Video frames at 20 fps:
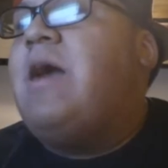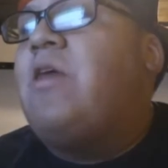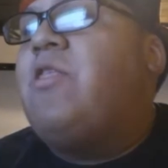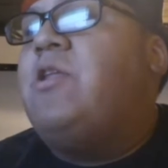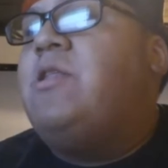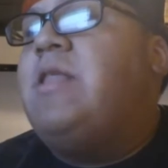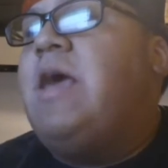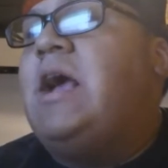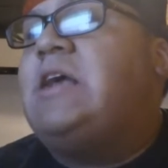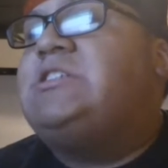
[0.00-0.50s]
Now,
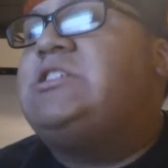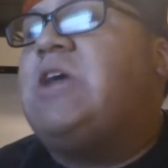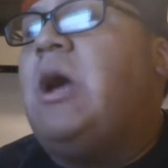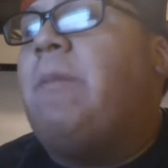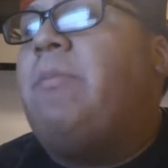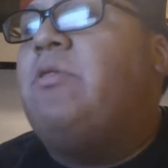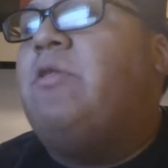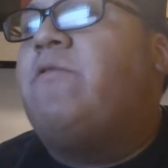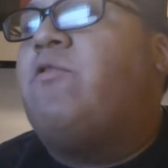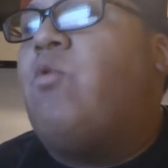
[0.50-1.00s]
the next
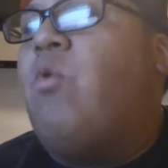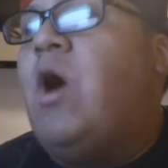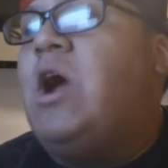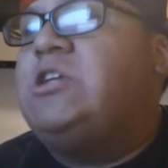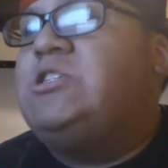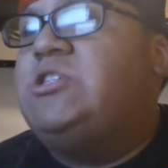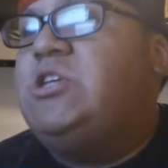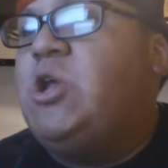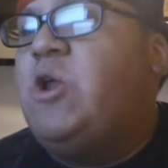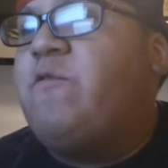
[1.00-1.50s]
couple of
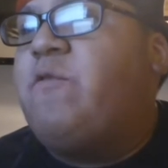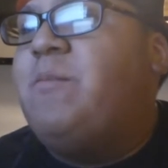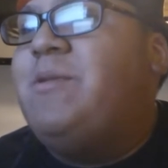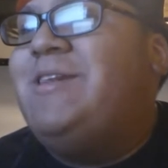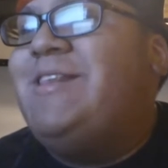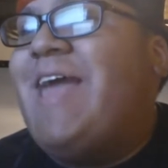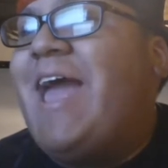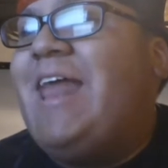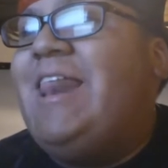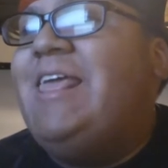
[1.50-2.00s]
questions here
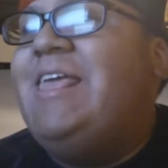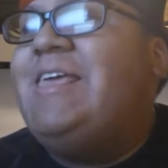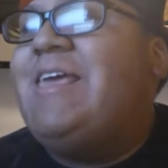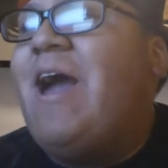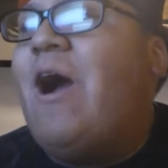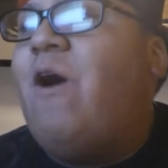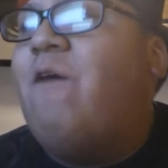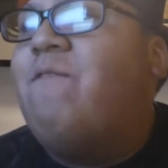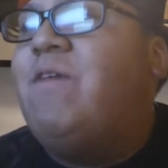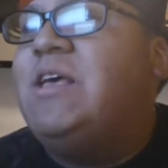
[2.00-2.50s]
from Danny
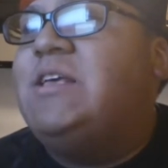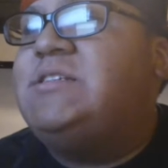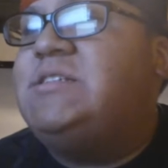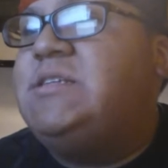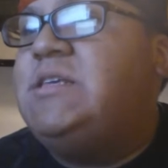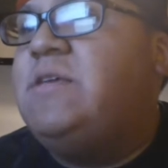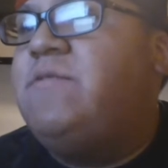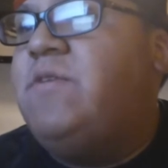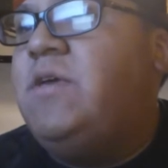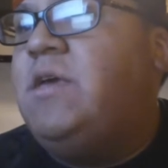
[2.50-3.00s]
Galvez
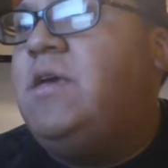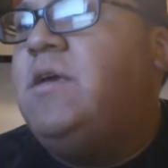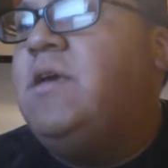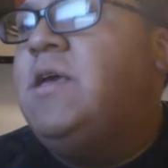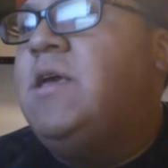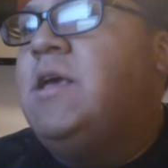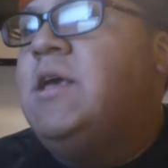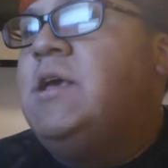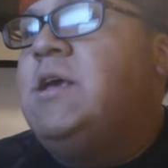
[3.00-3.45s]
TV.